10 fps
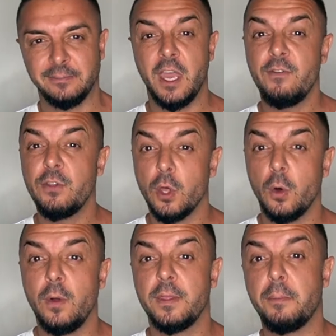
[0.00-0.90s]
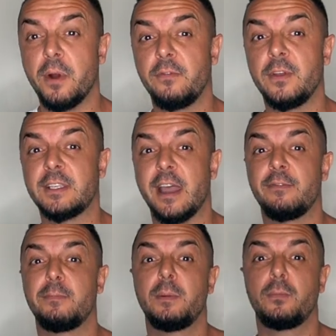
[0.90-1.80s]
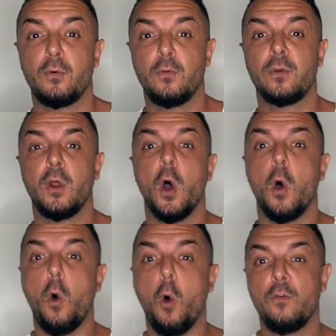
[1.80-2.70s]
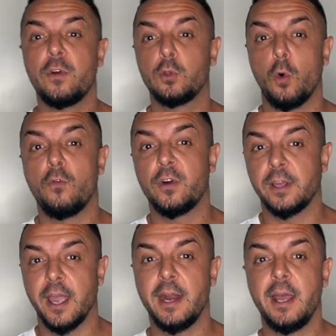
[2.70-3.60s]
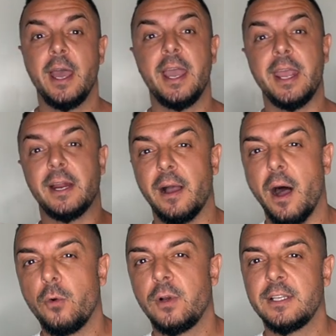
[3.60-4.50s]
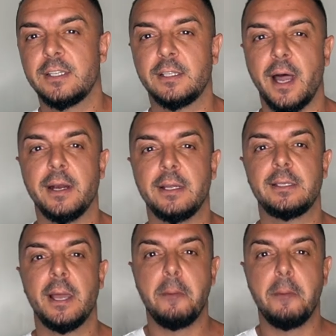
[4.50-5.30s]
Even though the benefits have been proven over and over again in countless studies,